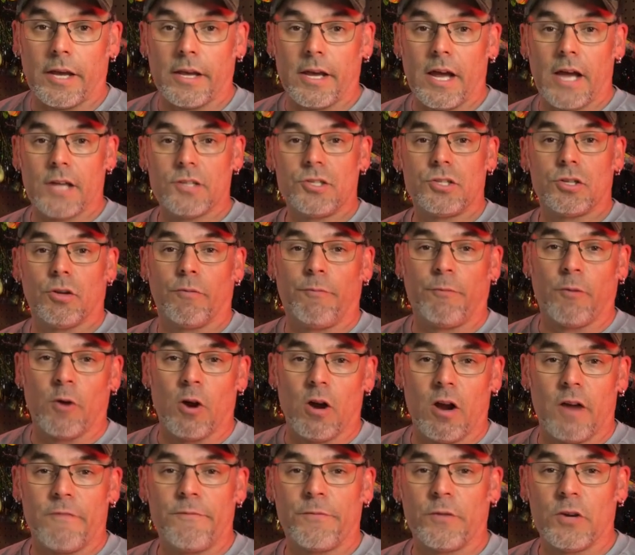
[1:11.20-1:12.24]
guys, so for
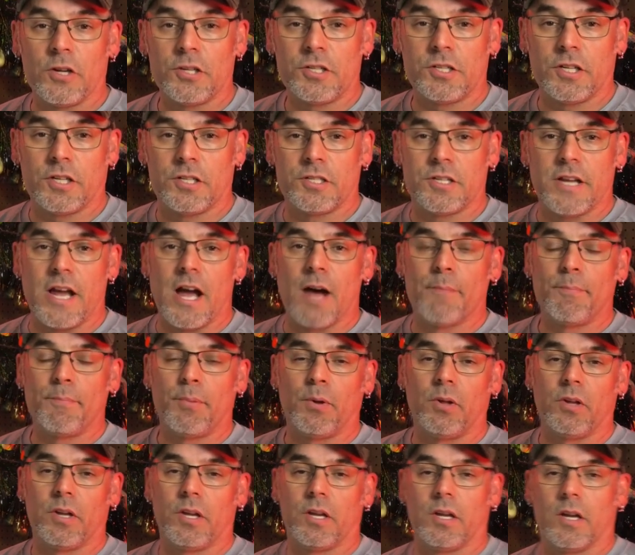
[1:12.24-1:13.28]
our first
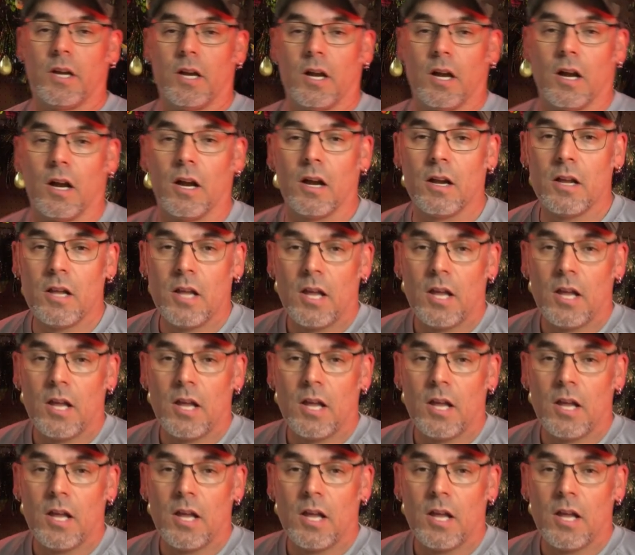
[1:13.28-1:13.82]
example here,